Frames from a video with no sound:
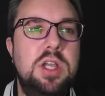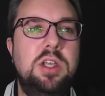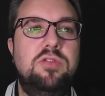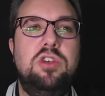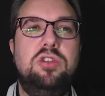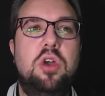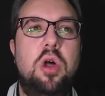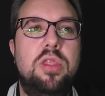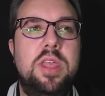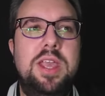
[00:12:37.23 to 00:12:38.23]
you've just
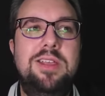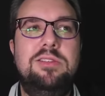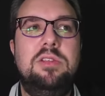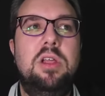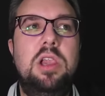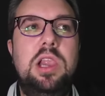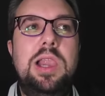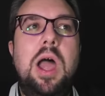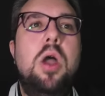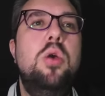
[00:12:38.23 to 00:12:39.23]
got these
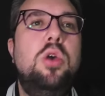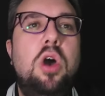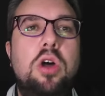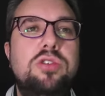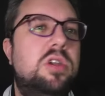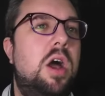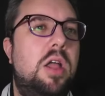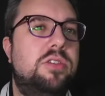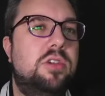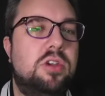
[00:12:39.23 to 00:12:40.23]
low cost
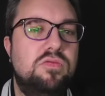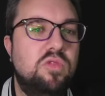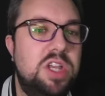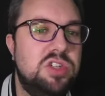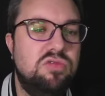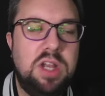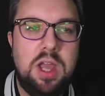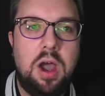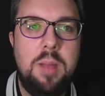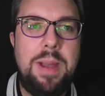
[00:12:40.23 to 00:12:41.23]
cards that can reach really
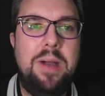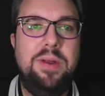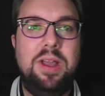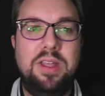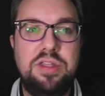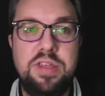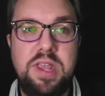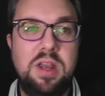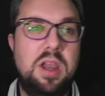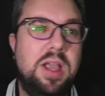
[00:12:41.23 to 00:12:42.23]
high power, like
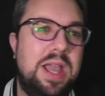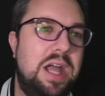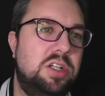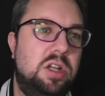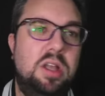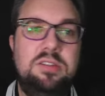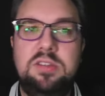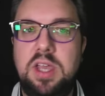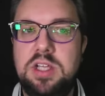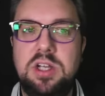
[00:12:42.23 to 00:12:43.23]
Thena, like Angela, like
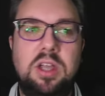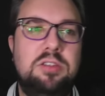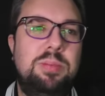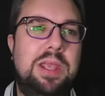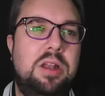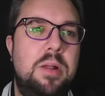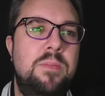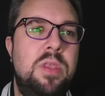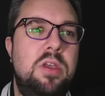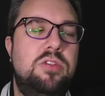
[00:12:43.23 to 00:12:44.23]
Sage, like Speed.
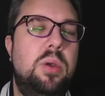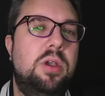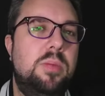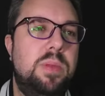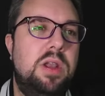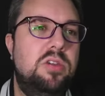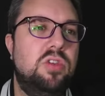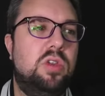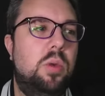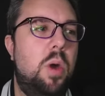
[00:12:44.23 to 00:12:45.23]
So it could be an
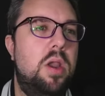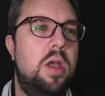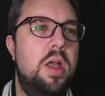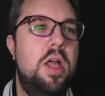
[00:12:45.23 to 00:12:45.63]
interesting one.